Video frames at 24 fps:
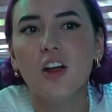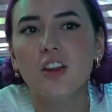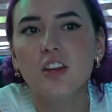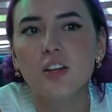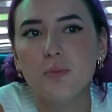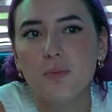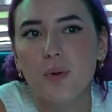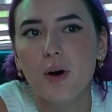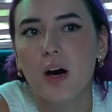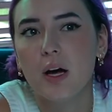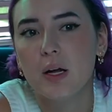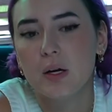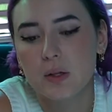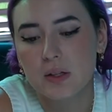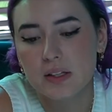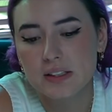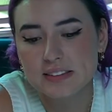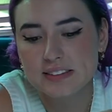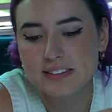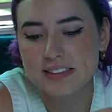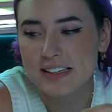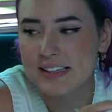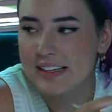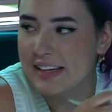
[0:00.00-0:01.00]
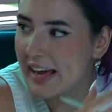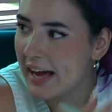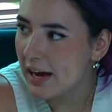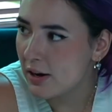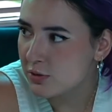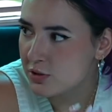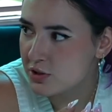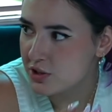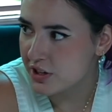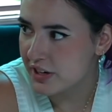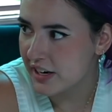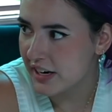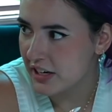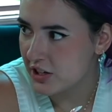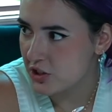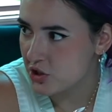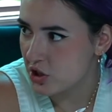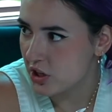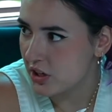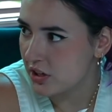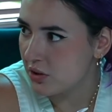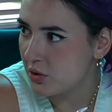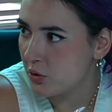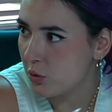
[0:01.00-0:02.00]
the bottle, it said counter
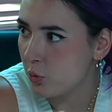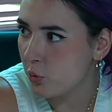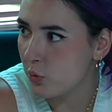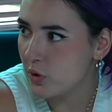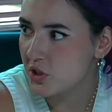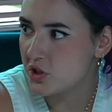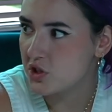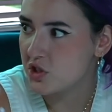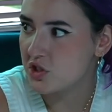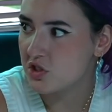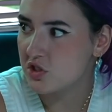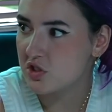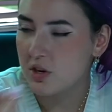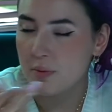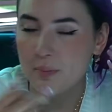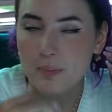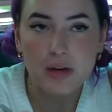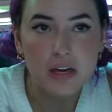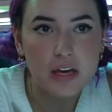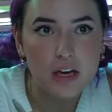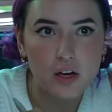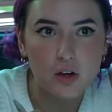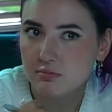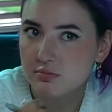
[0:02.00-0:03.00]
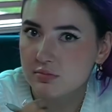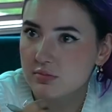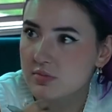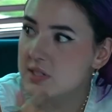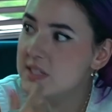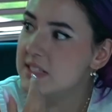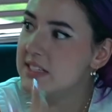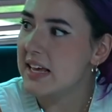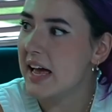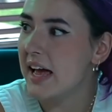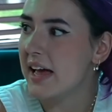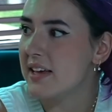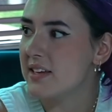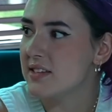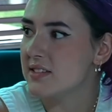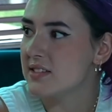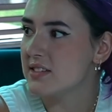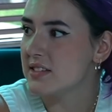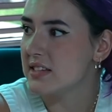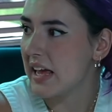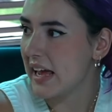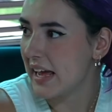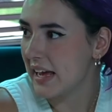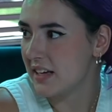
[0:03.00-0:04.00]
agent, which to me
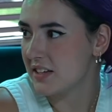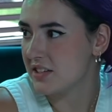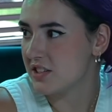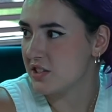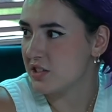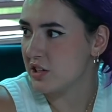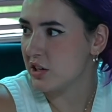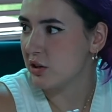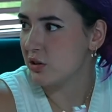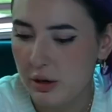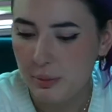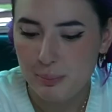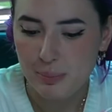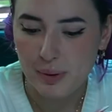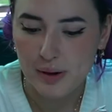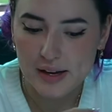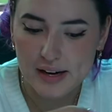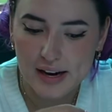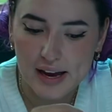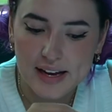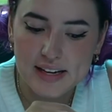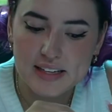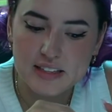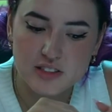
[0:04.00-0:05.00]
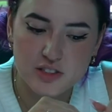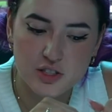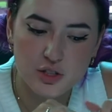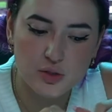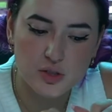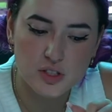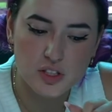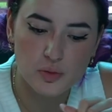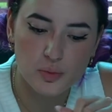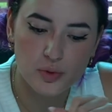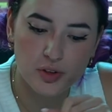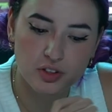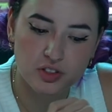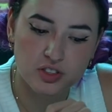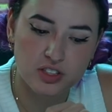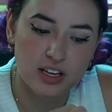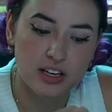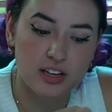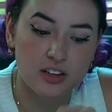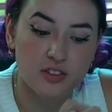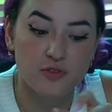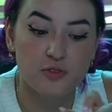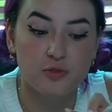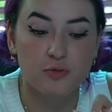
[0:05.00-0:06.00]
says antidote. But I do see what you're
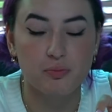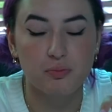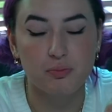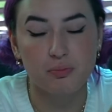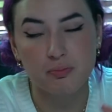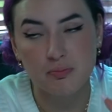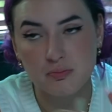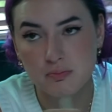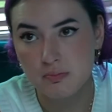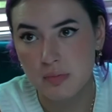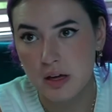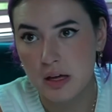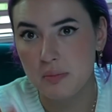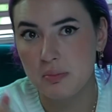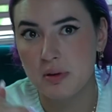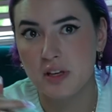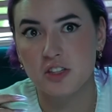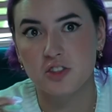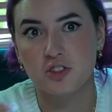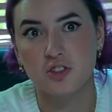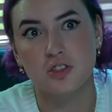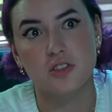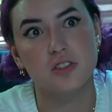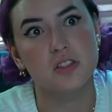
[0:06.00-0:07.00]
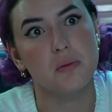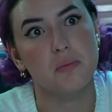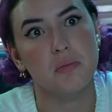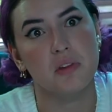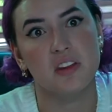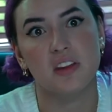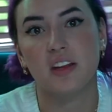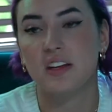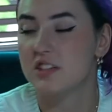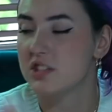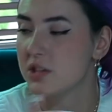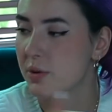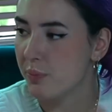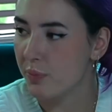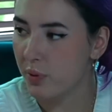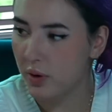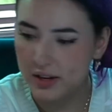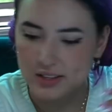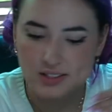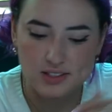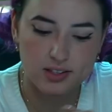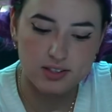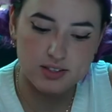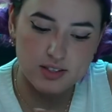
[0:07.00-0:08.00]
saying of maybe it's just something that
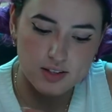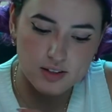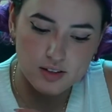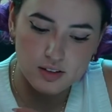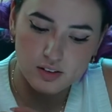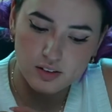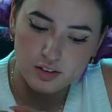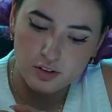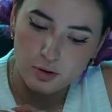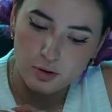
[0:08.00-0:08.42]
suppresses it a little